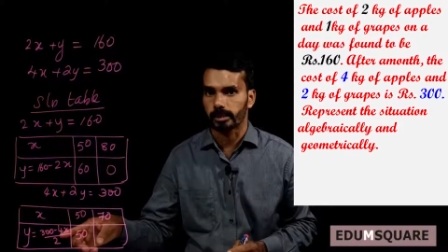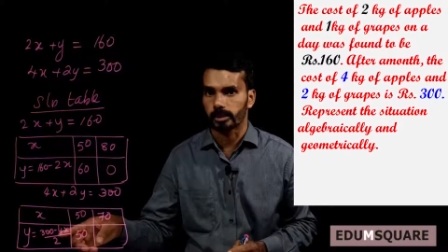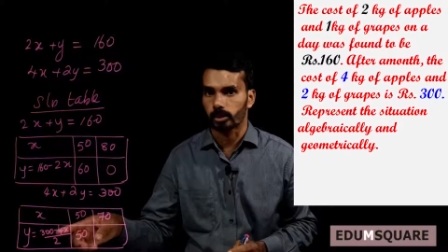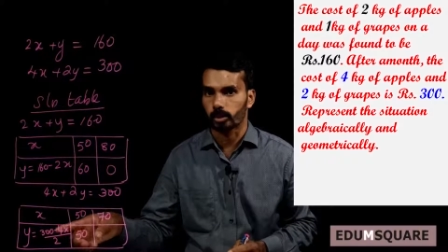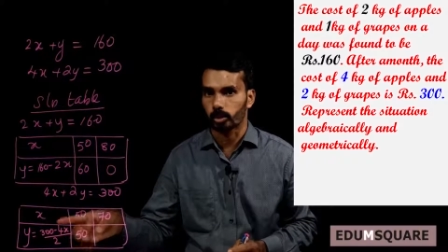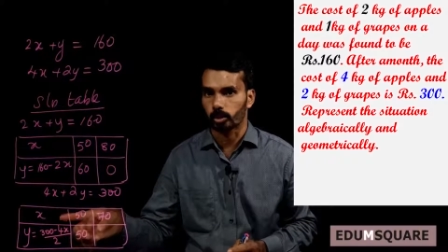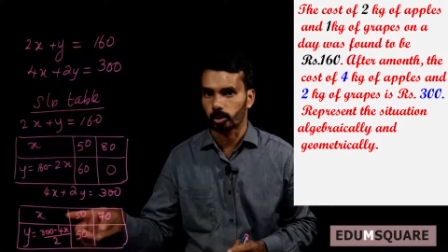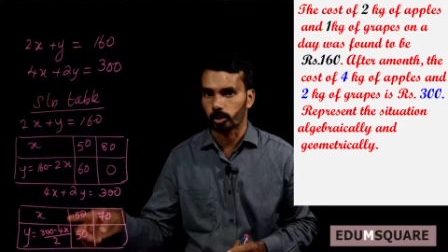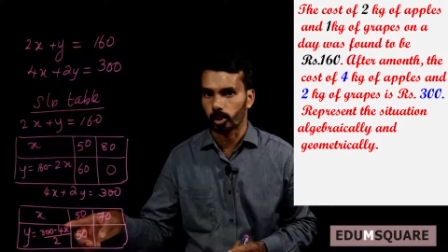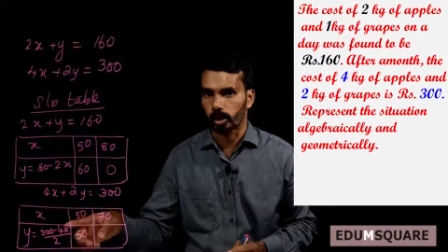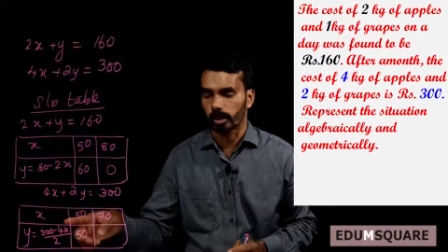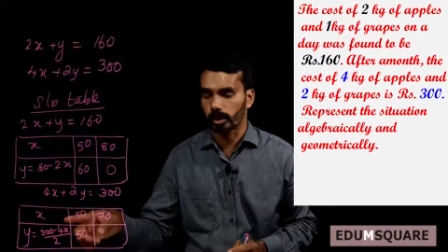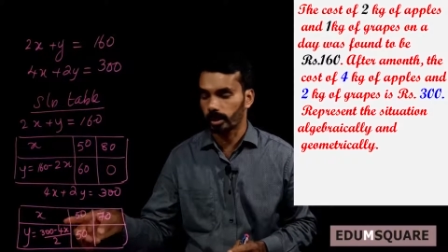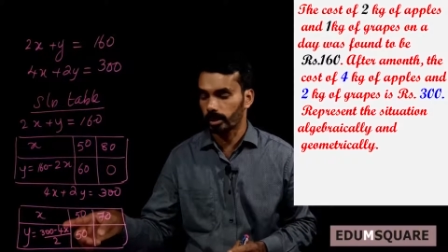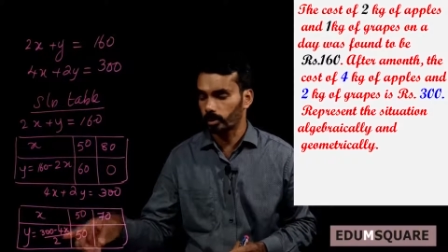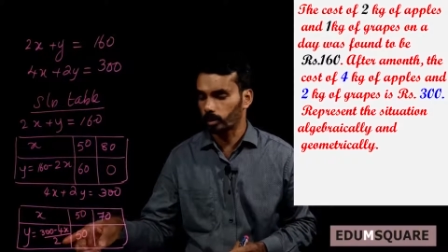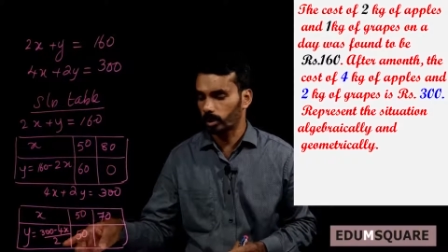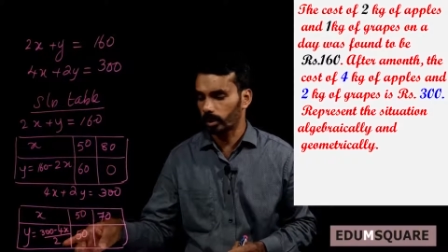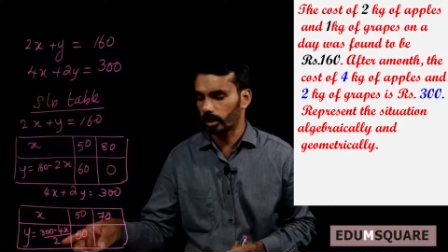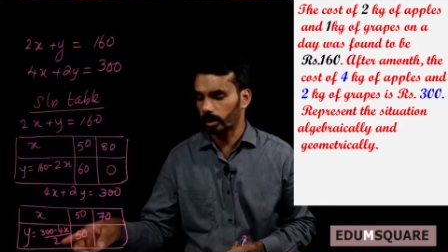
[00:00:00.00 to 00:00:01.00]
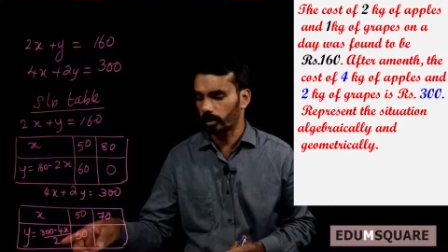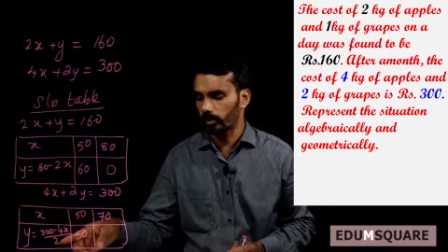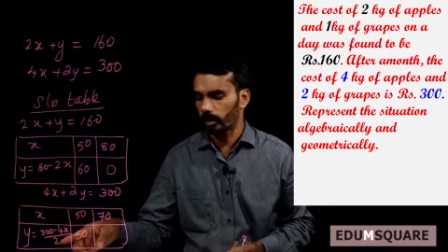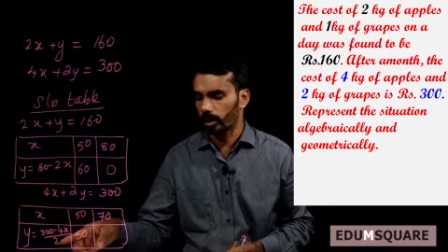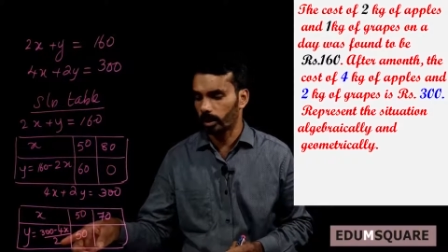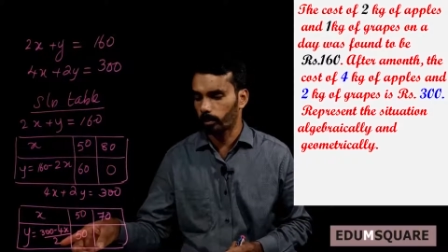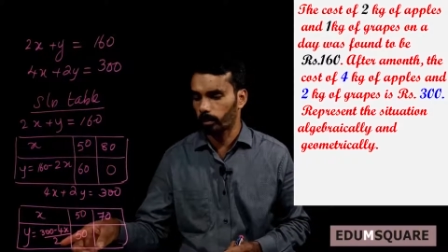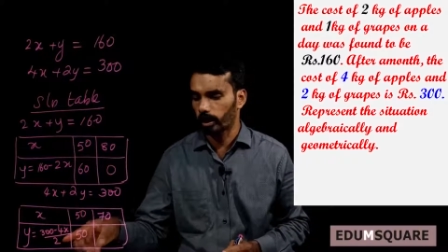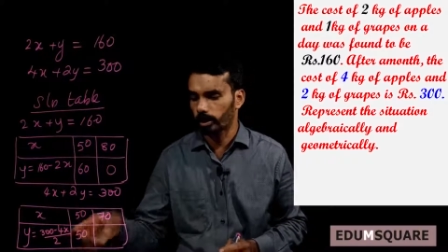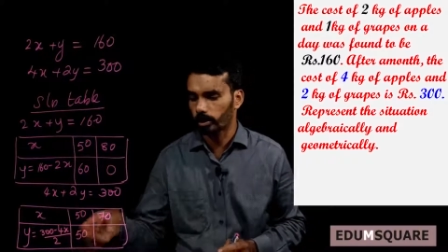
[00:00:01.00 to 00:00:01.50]
So 20
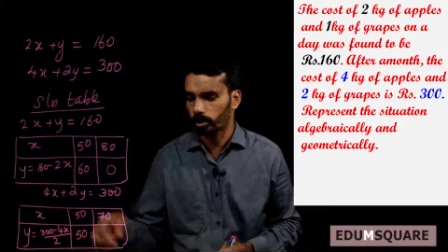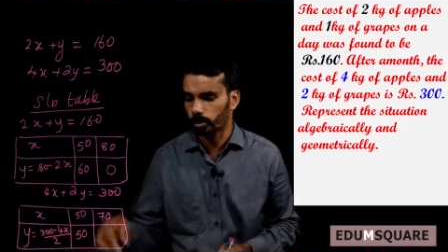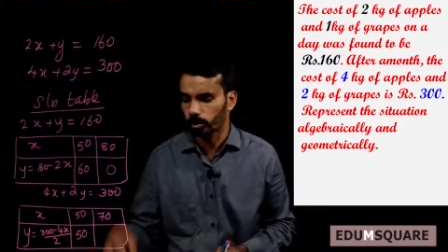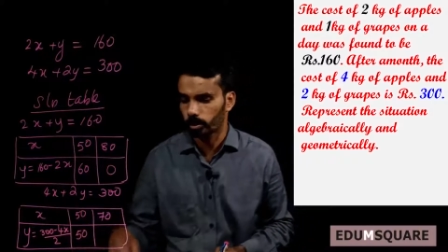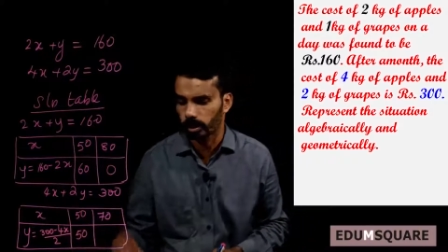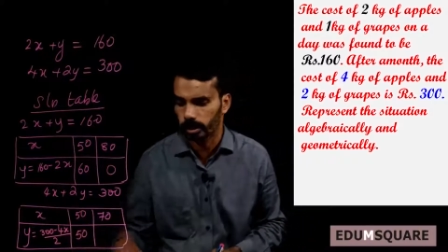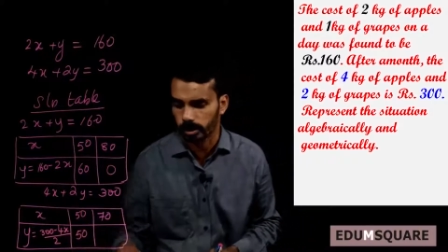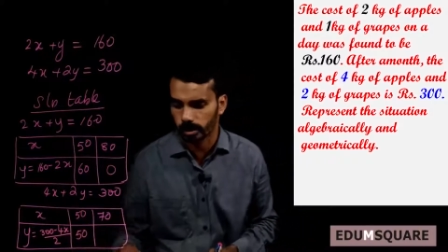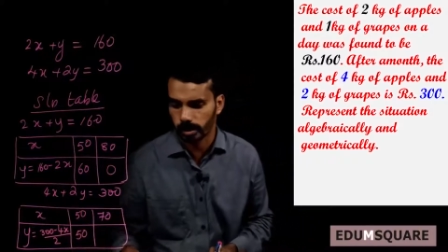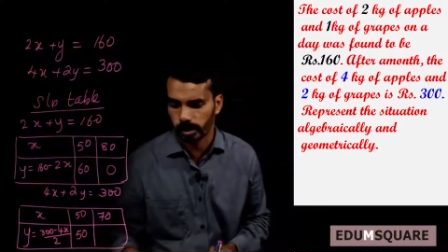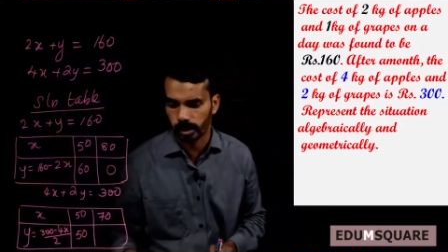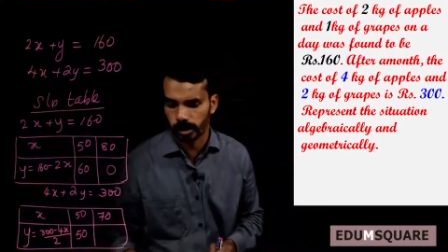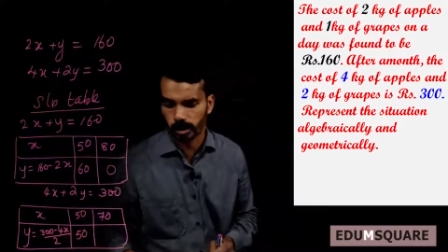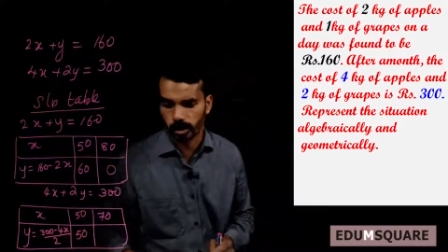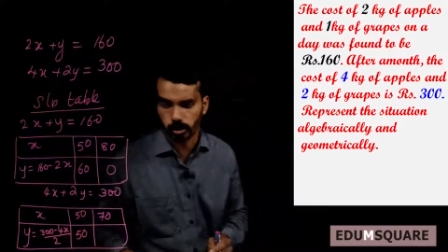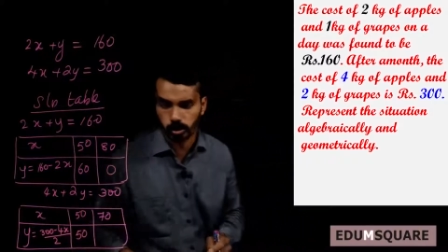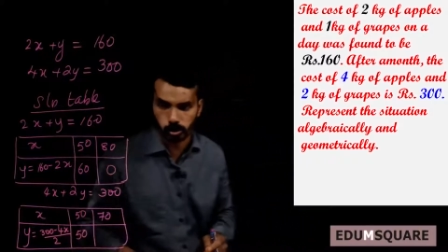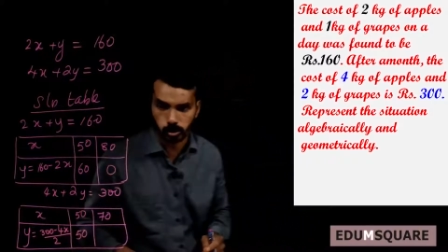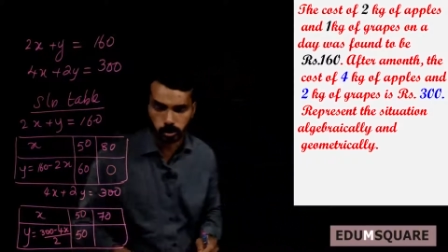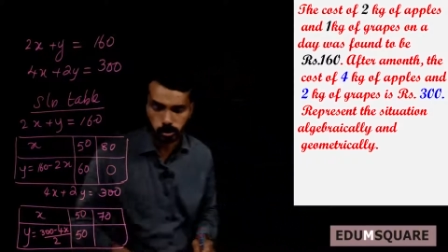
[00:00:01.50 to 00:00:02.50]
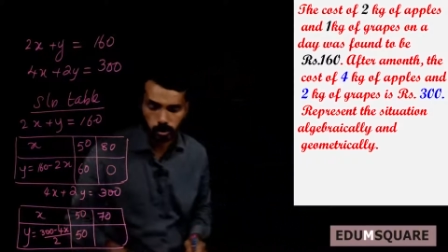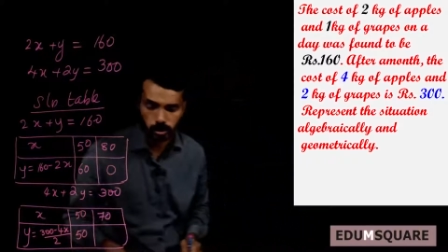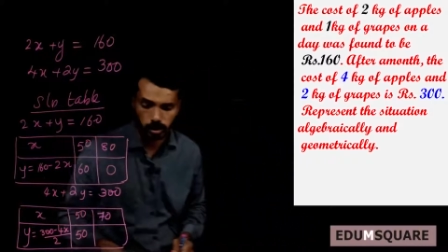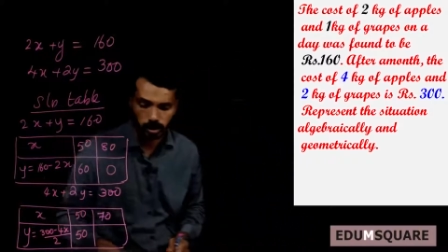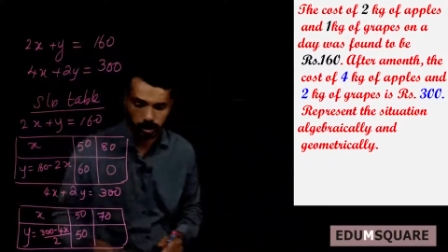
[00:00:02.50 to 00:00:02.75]
divided by 2 is equal to